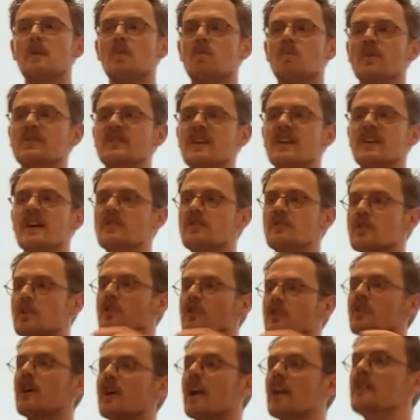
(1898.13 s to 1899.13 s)
We're saying that the
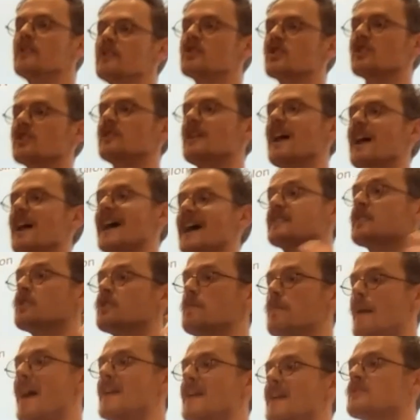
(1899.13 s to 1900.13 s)
conclusion as to
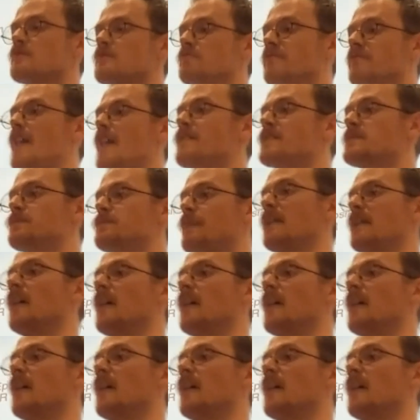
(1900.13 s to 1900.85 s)
the best varies by